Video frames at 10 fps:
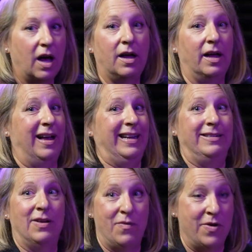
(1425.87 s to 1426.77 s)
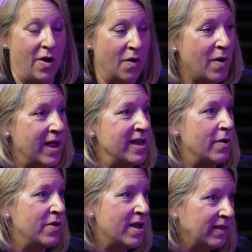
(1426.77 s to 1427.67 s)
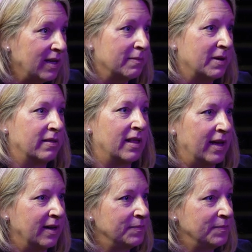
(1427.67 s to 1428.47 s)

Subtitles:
I don't know. I know nothing about that.